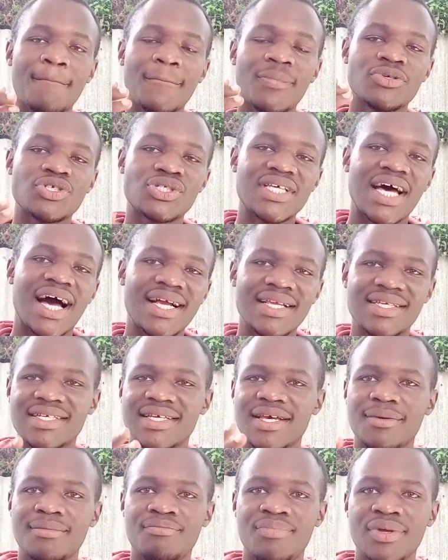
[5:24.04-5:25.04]
such
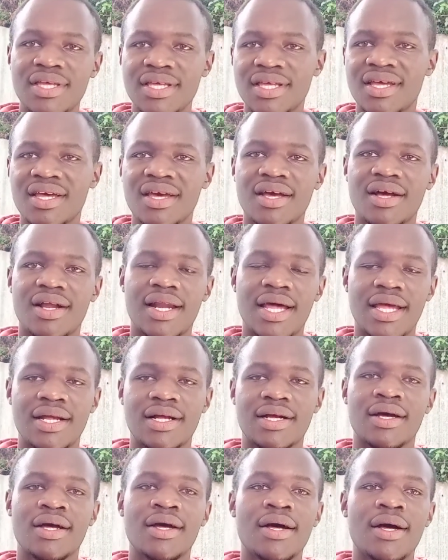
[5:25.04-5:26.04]
big like
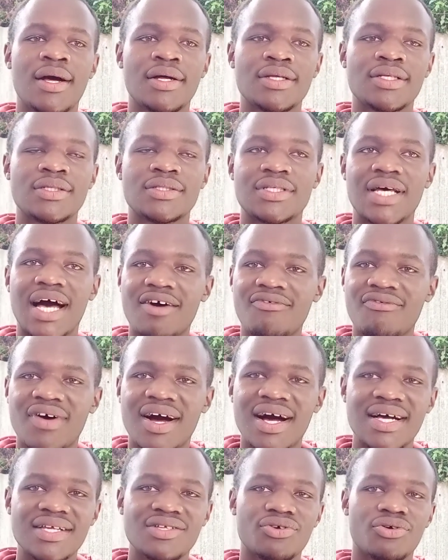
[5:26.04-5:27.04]

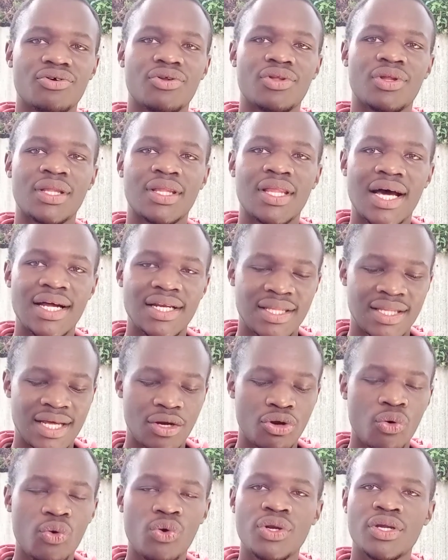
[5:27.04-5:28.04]
servers or that
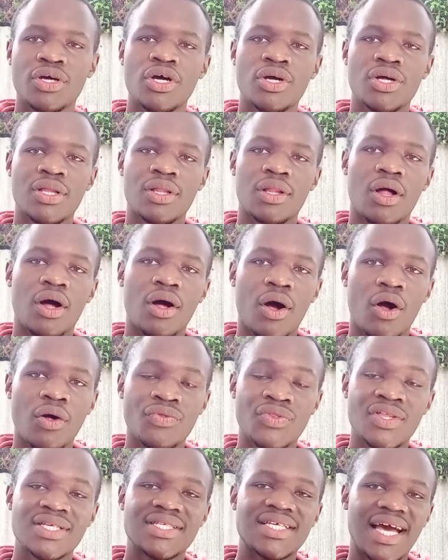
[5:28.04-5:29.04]
hold
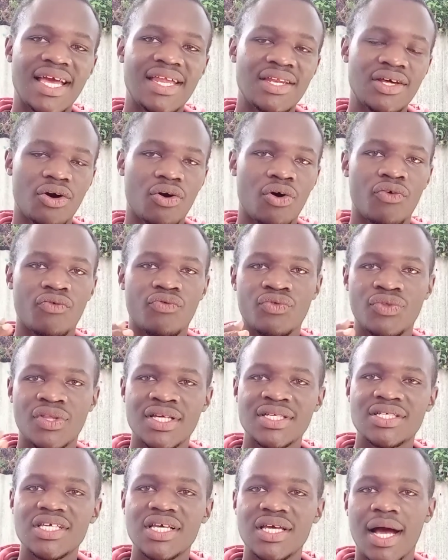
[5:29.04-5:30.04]
this kind of
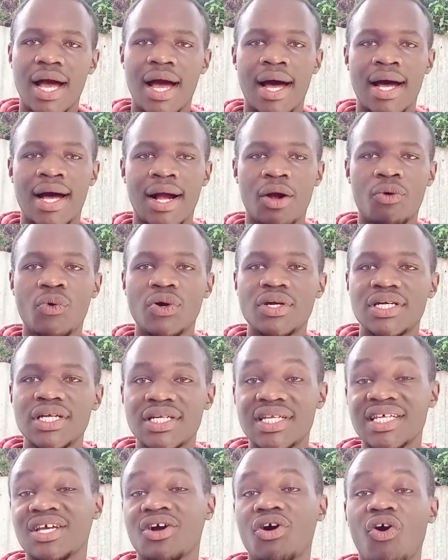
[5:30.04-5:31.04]
this
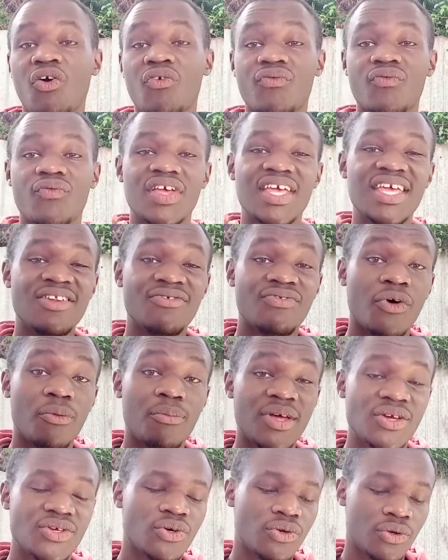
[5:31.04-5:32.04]
quantity of
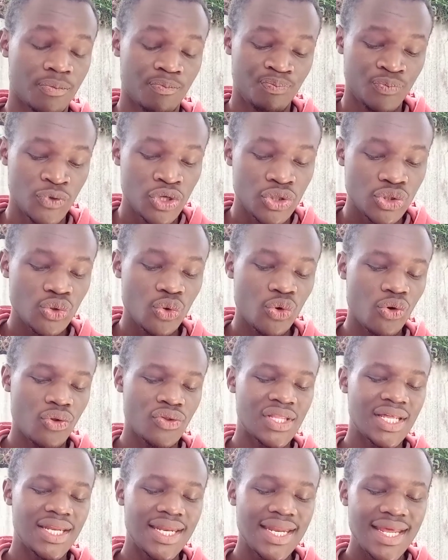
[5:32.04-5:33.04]
information. So
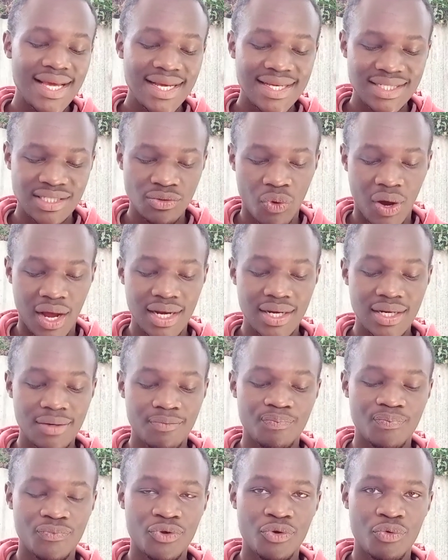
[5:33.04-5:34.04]
the next one,
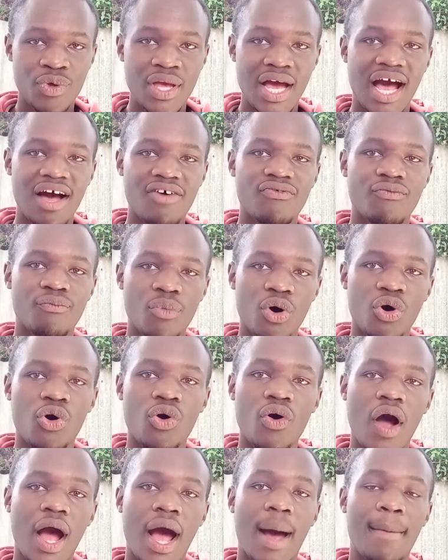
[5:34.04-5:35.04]
we have
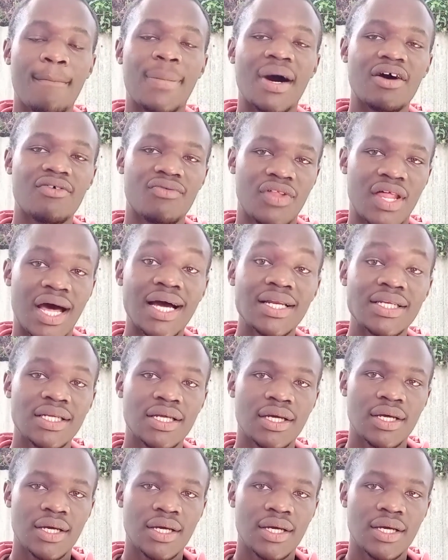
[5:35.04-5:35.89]
more above that.